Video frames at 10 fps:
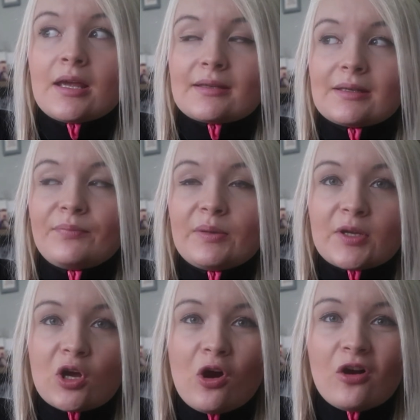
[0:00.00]
simply
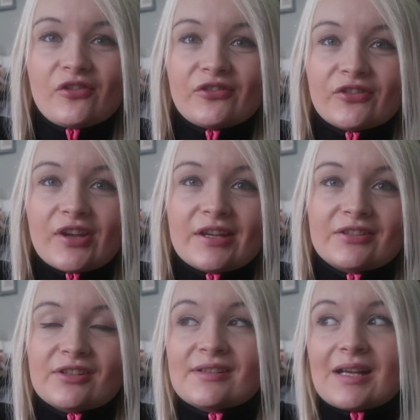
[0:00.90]
because
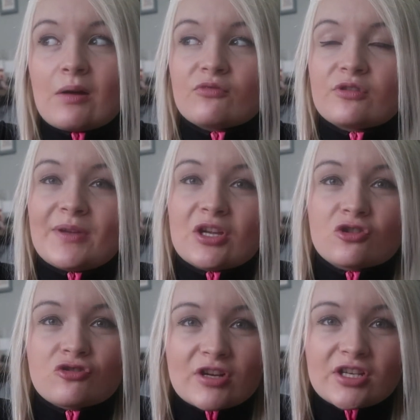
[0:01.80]
it's going to sound a
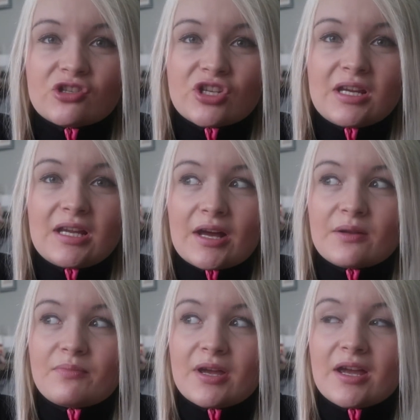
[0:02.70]
bit cringy and
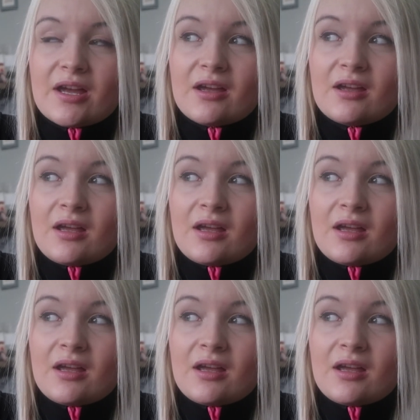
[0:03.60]
a bit